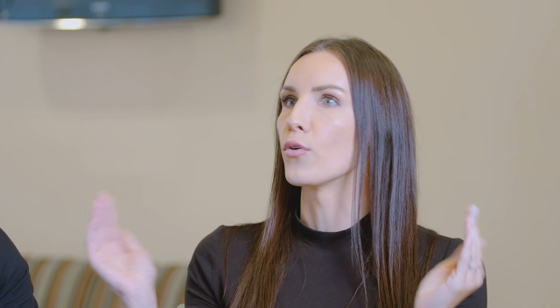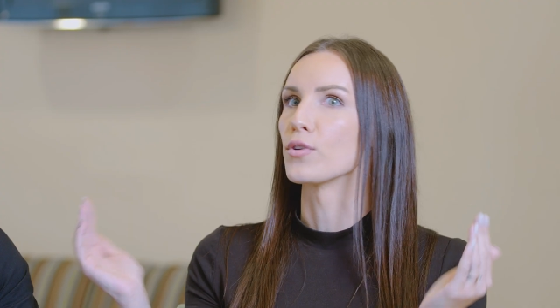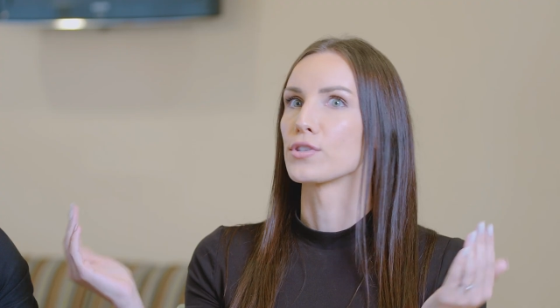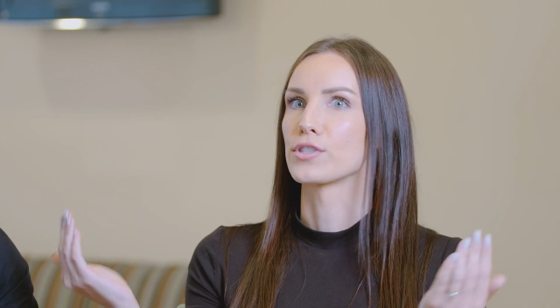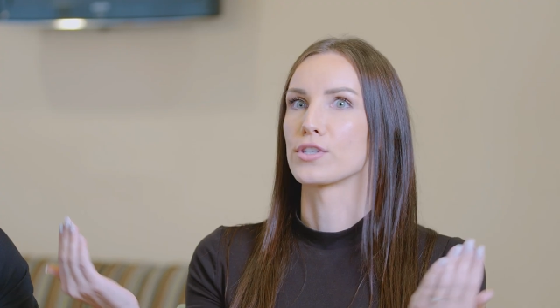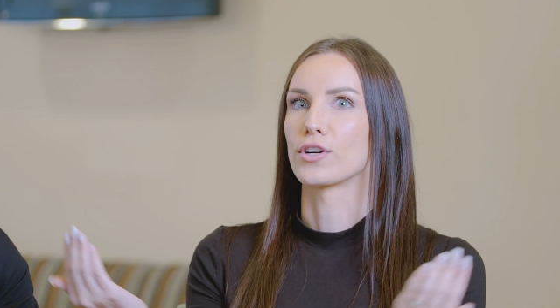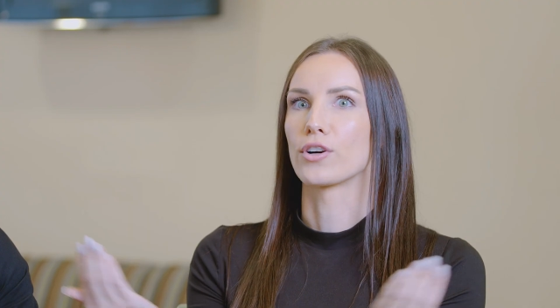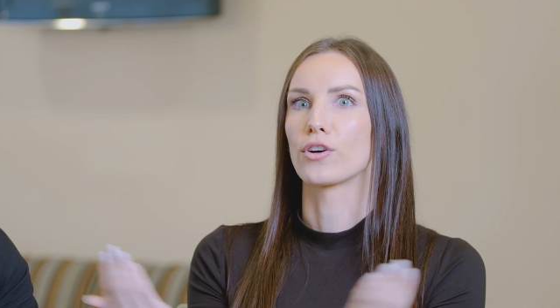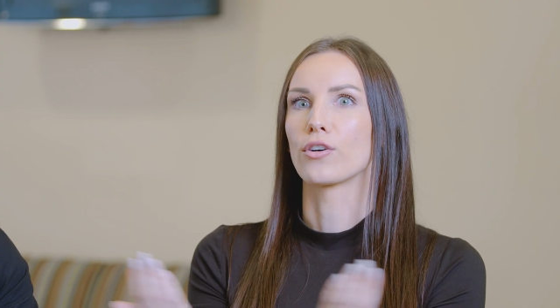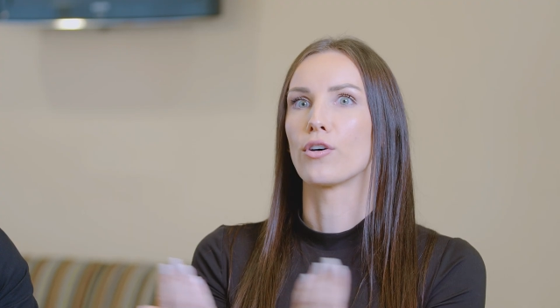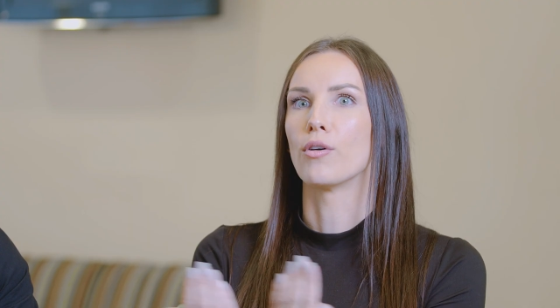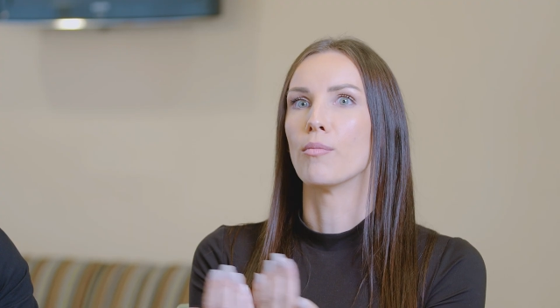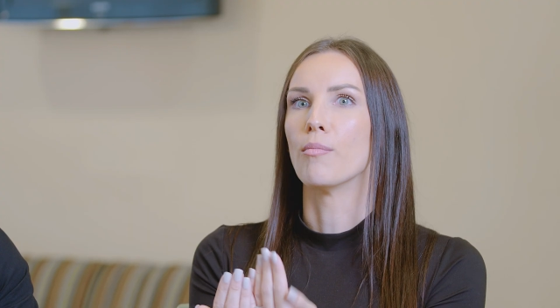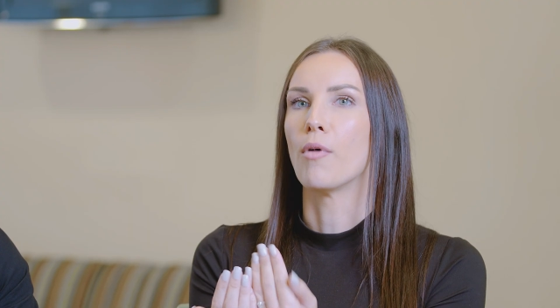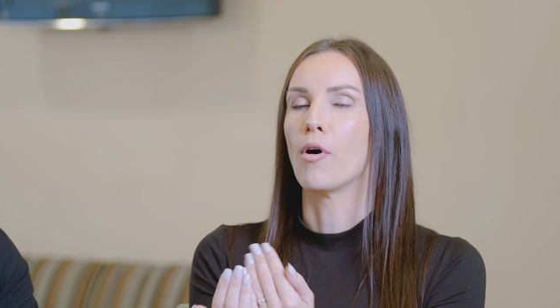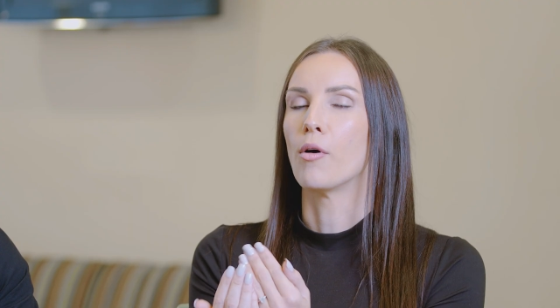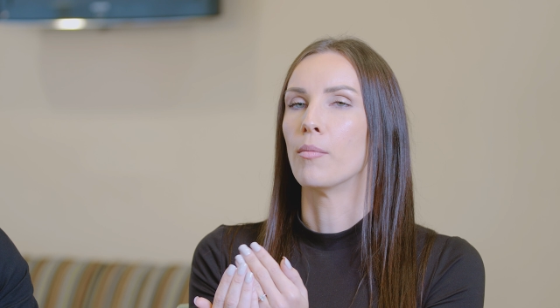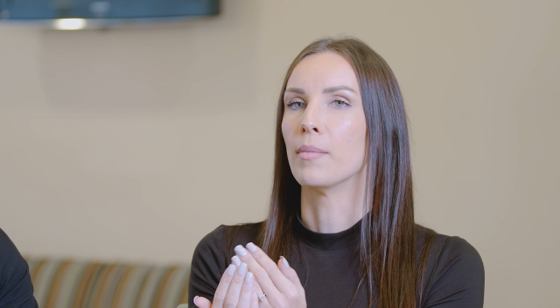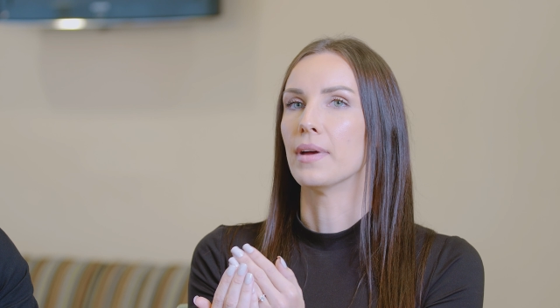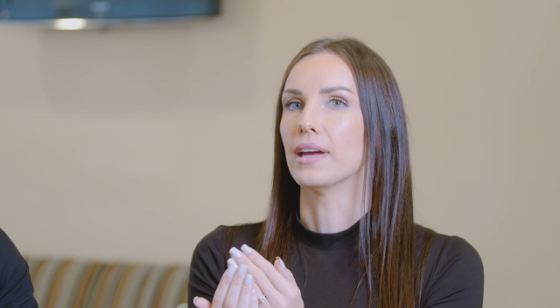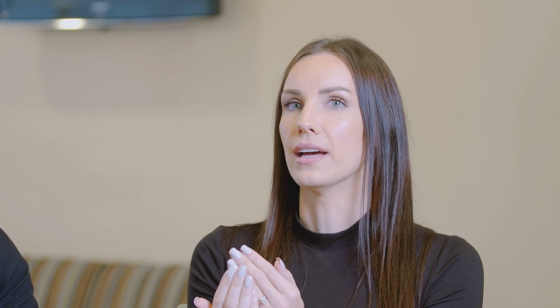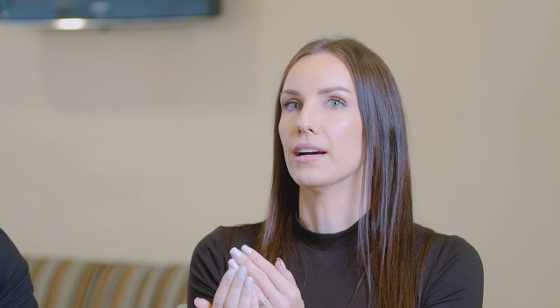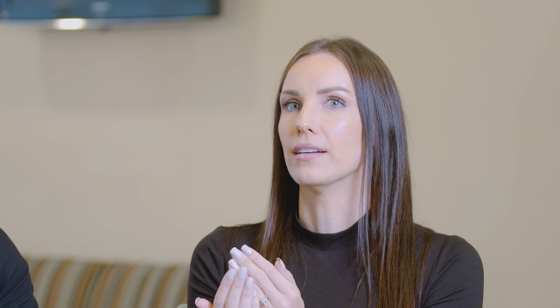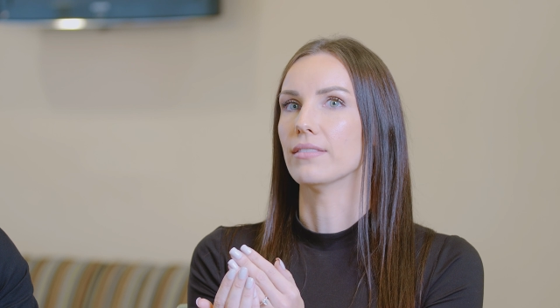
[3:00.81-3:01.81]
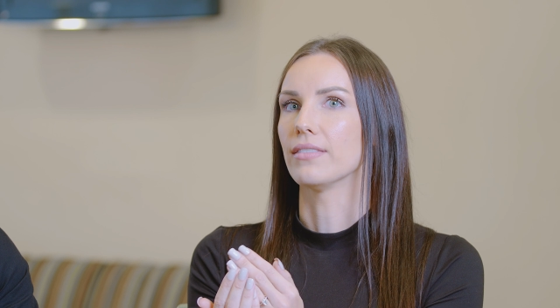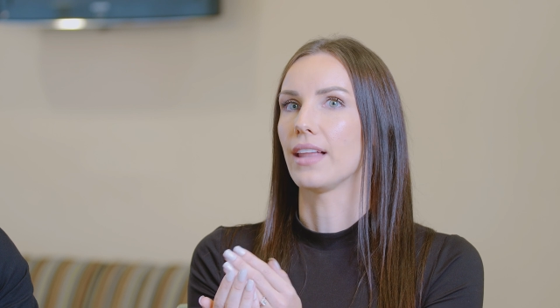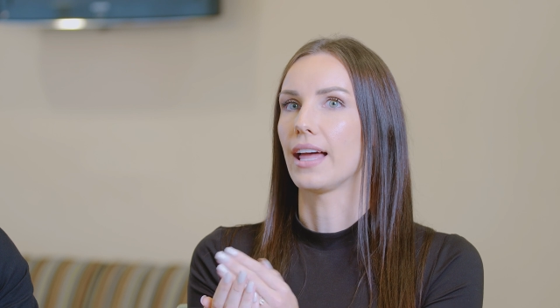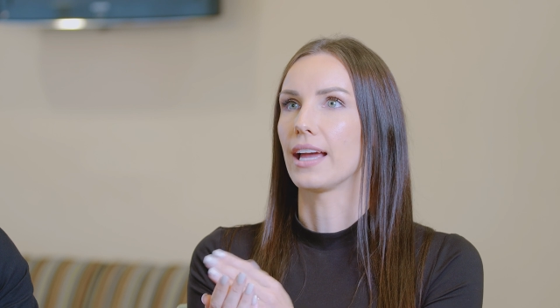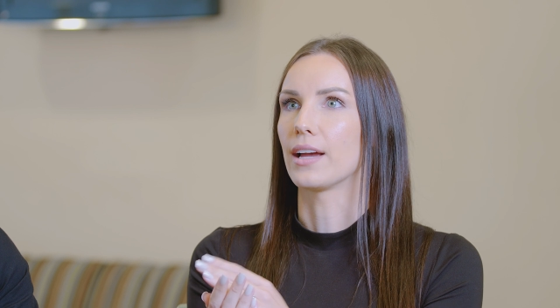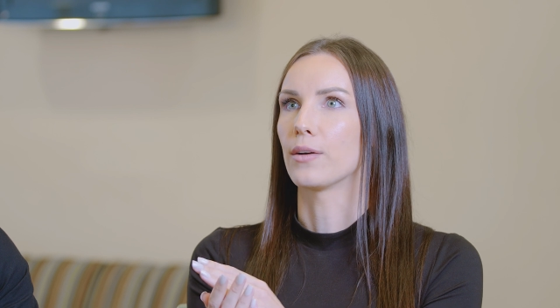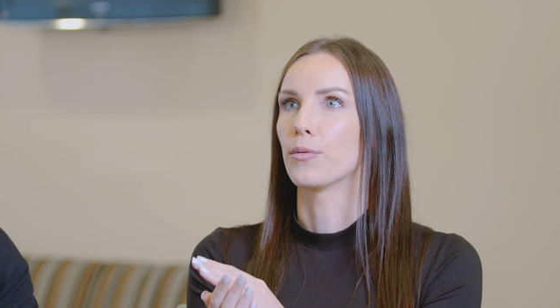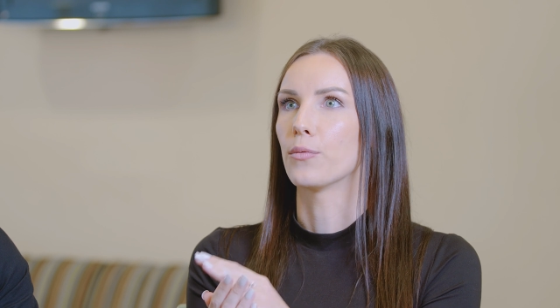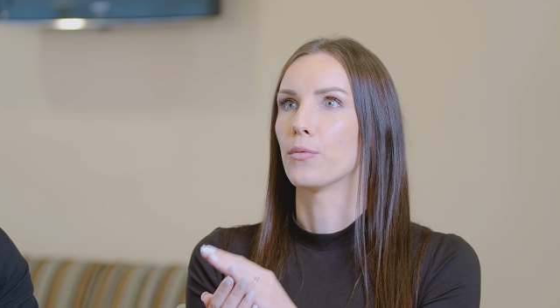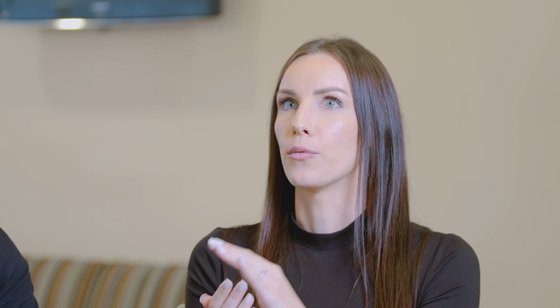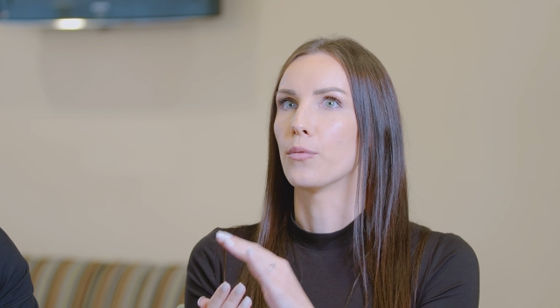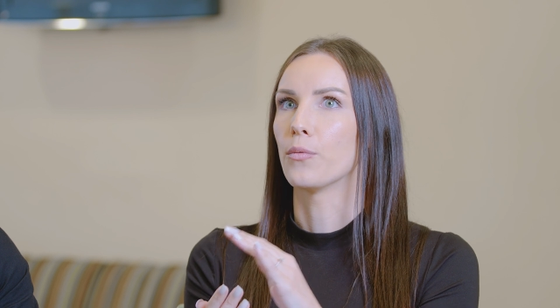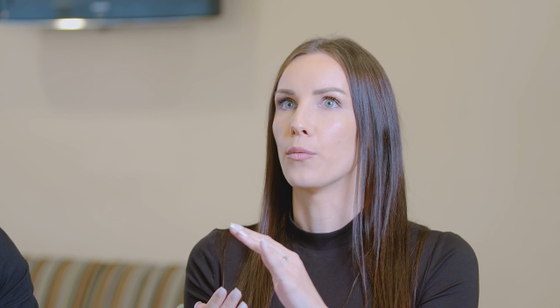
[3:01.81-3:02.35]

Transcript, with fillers: full circle moment of like